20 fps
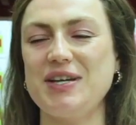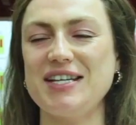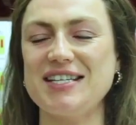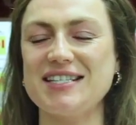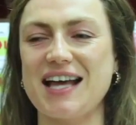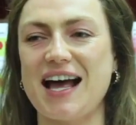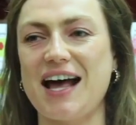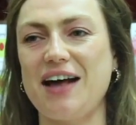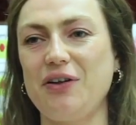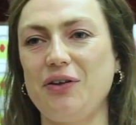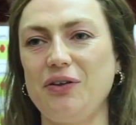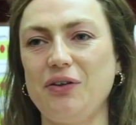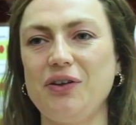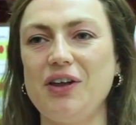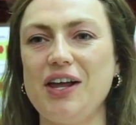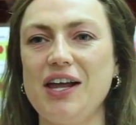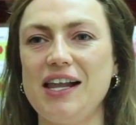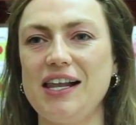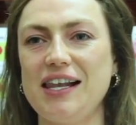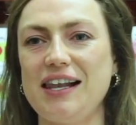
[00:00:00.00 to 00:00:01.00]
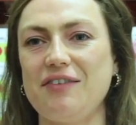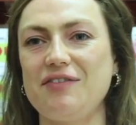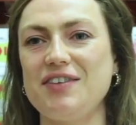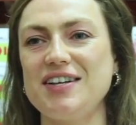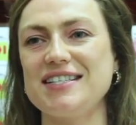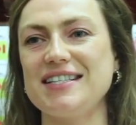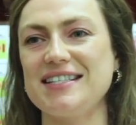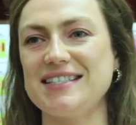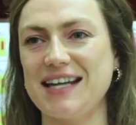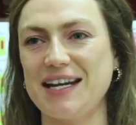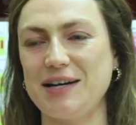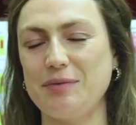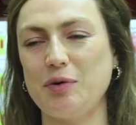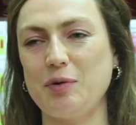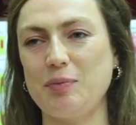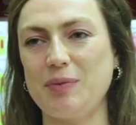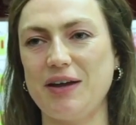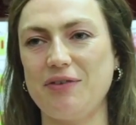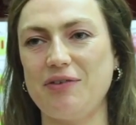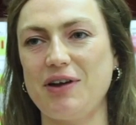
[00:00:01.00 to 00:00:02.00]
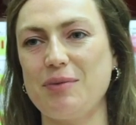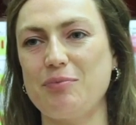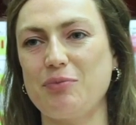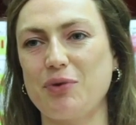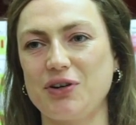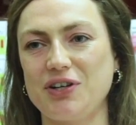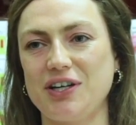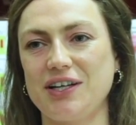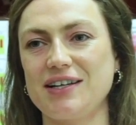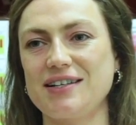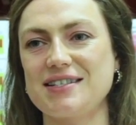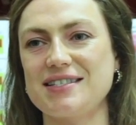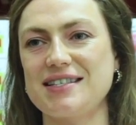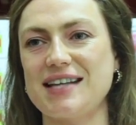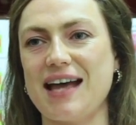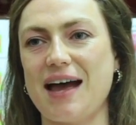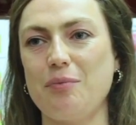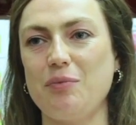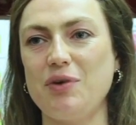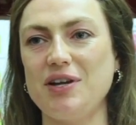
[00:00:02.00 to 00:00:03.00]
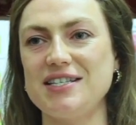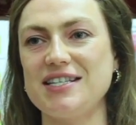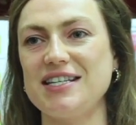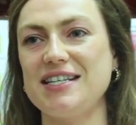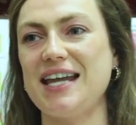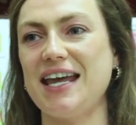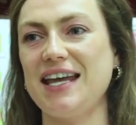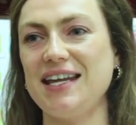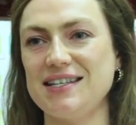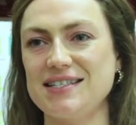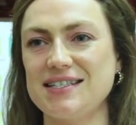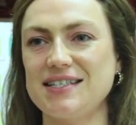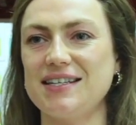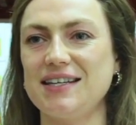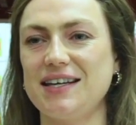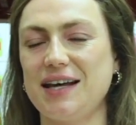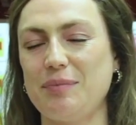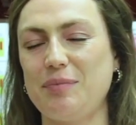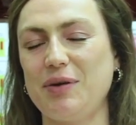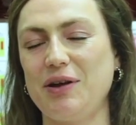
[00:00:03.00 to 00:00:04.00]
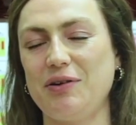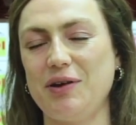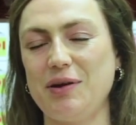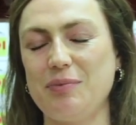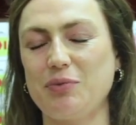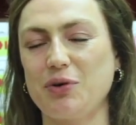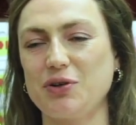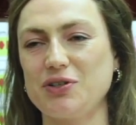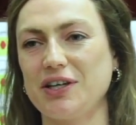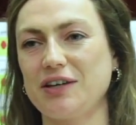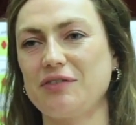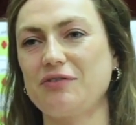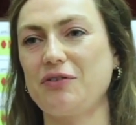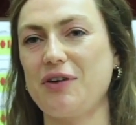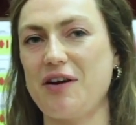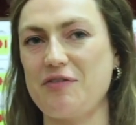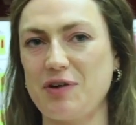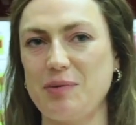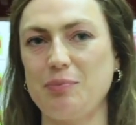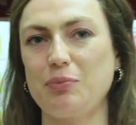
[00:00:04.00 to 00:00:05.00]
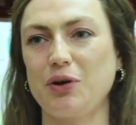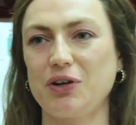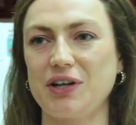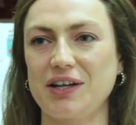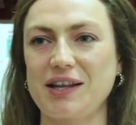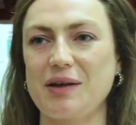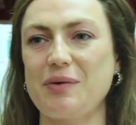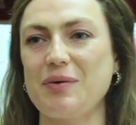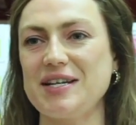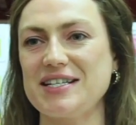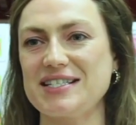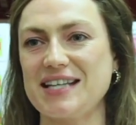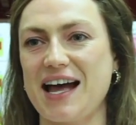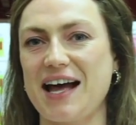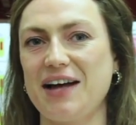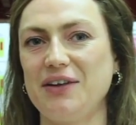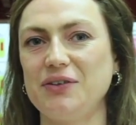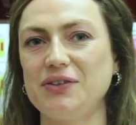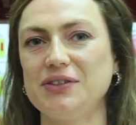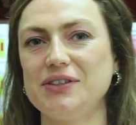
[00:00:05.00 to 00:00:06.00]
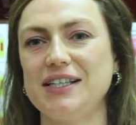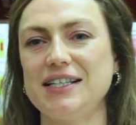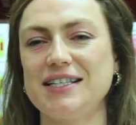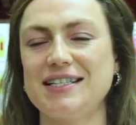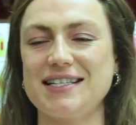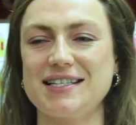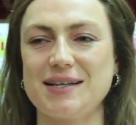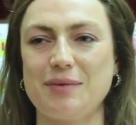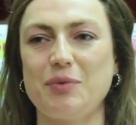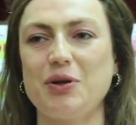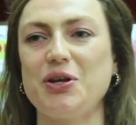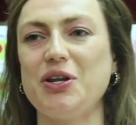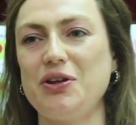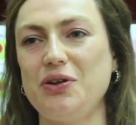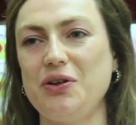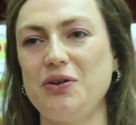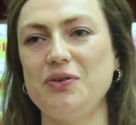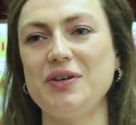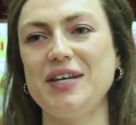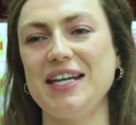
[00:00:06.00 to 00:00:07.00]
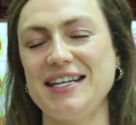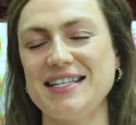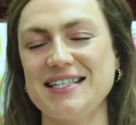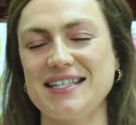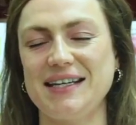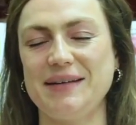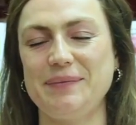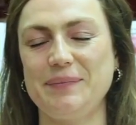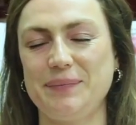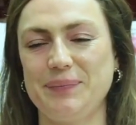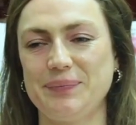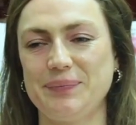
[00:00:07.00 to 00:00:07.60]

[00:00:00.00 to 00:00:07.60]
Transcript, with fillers: we sell lovely sustainable period products, and we donate a period product for every product that we sell to someone who needs it.